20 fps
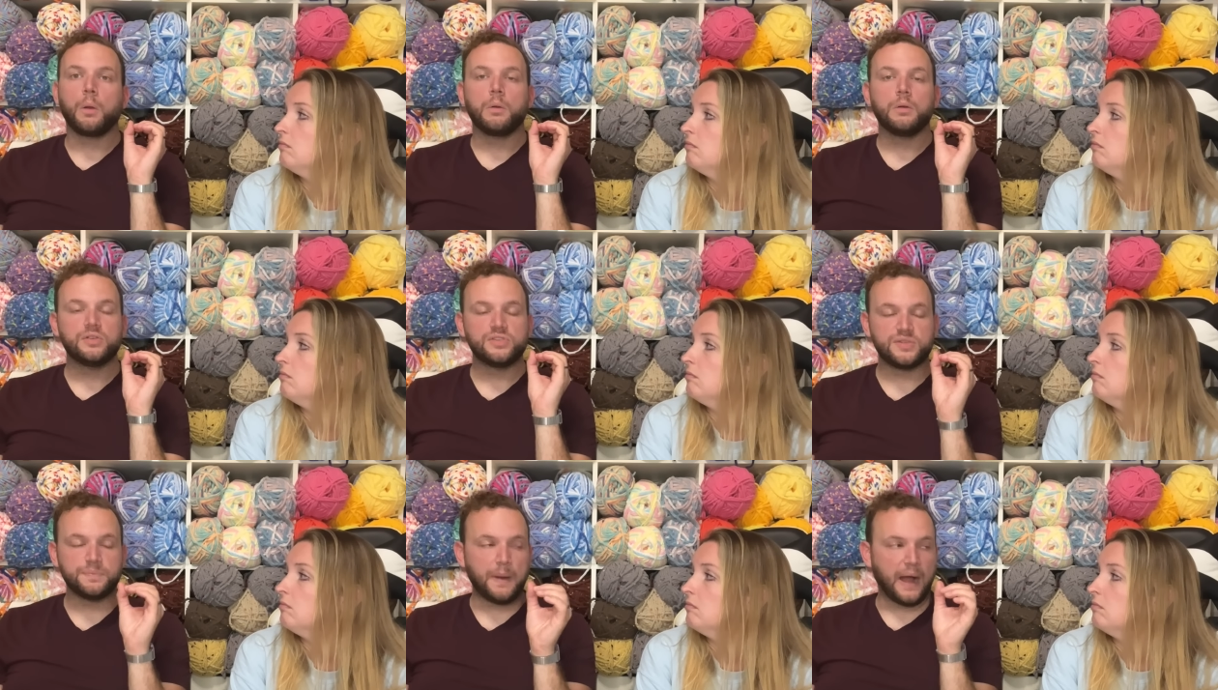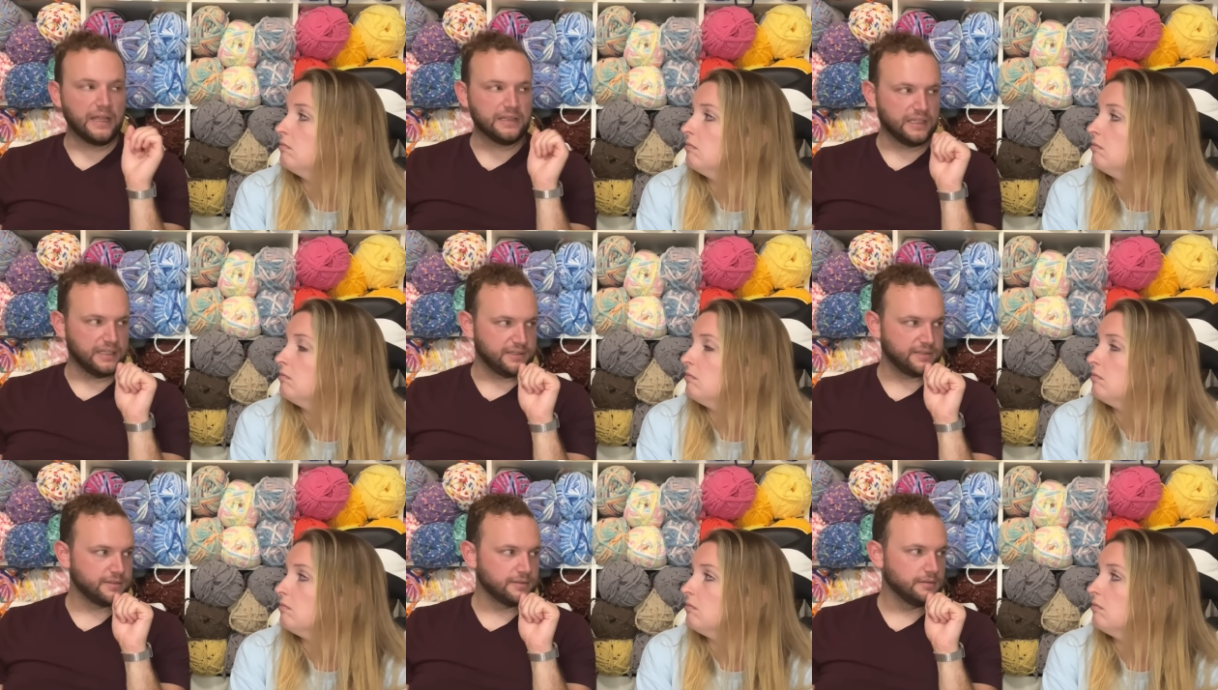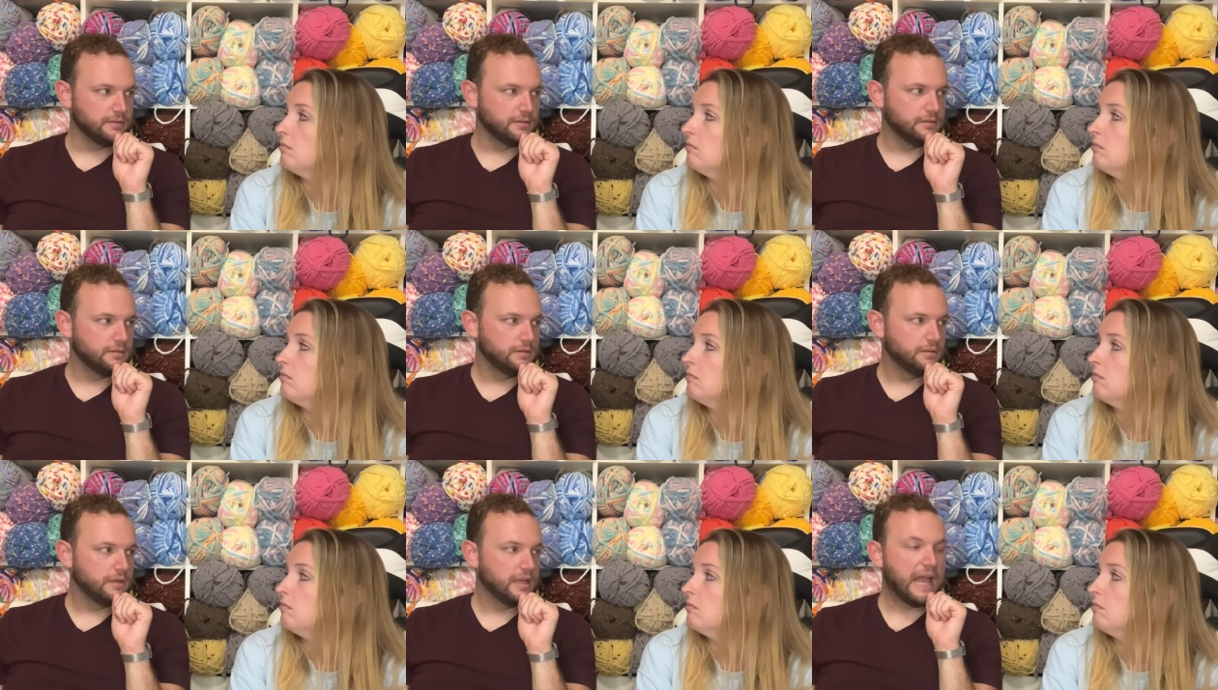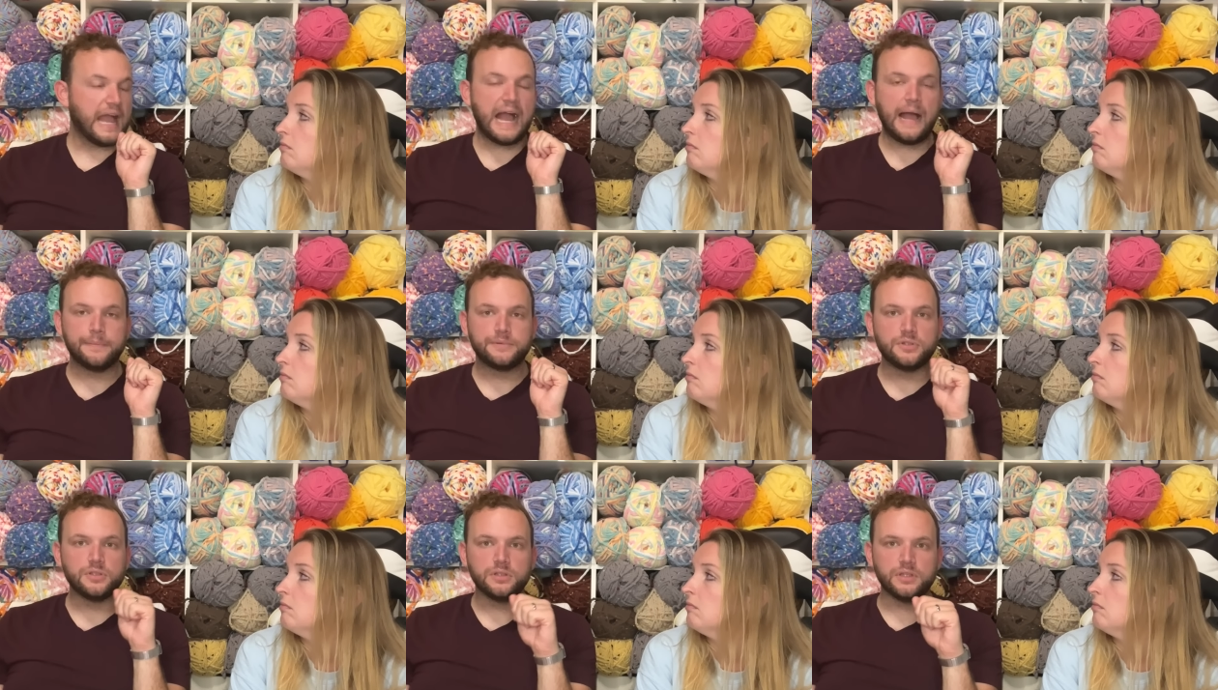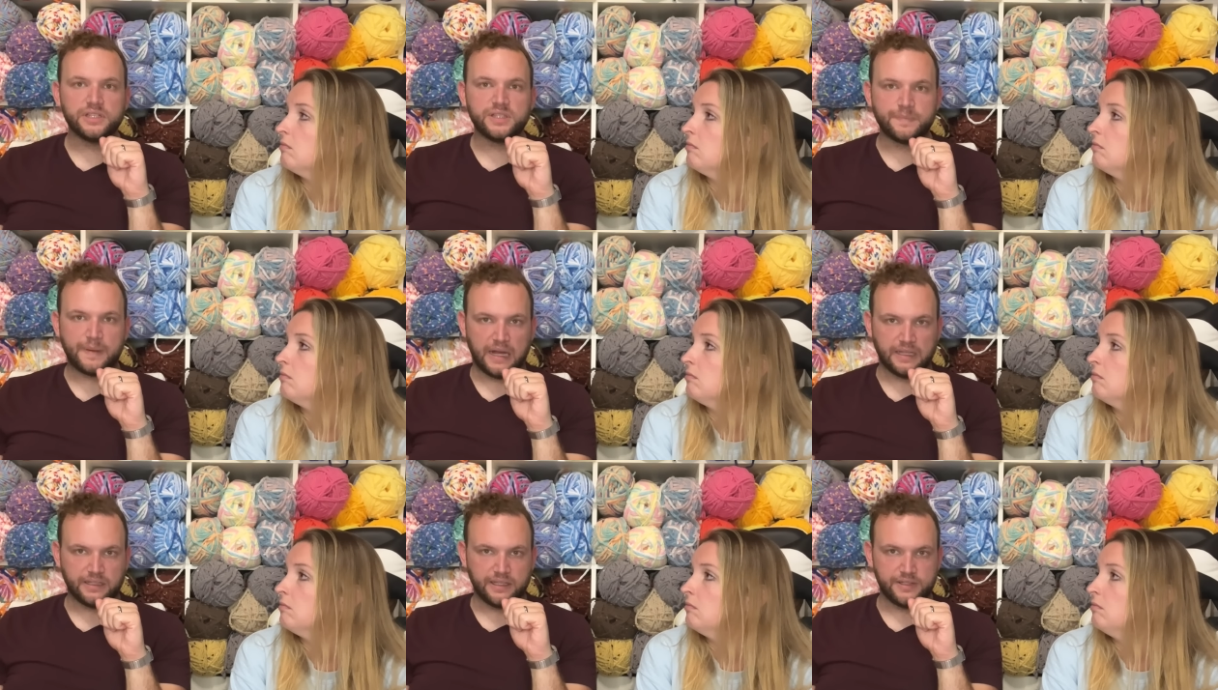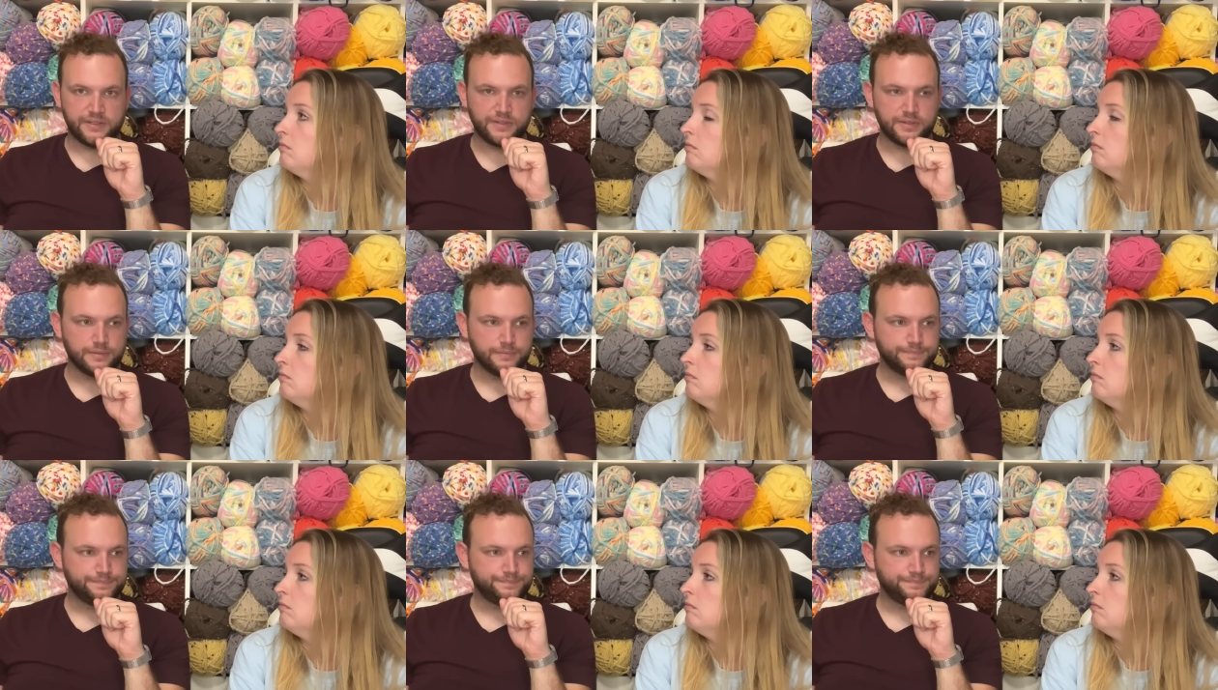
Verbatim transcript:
Speaker 1: spotless, absolutely spotless.